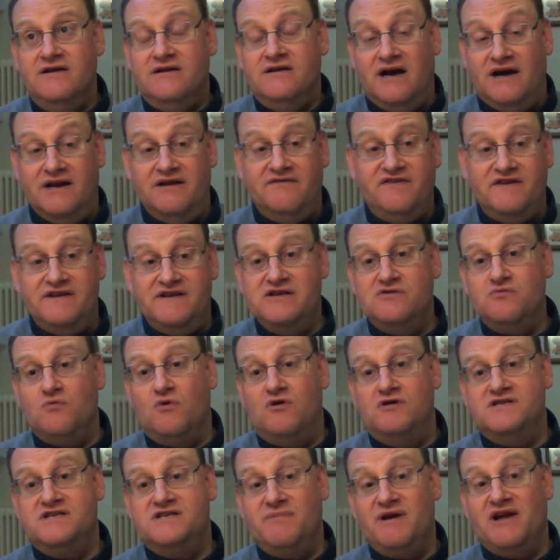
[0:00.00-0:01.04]
And if I did
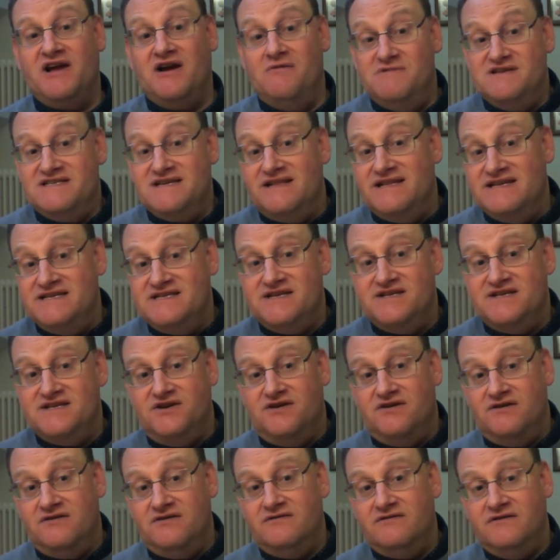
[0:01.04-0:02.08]
want to become a
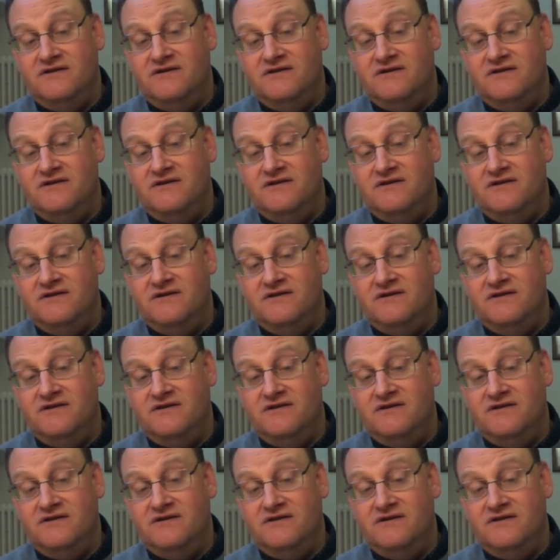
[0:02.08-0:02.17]
solicitor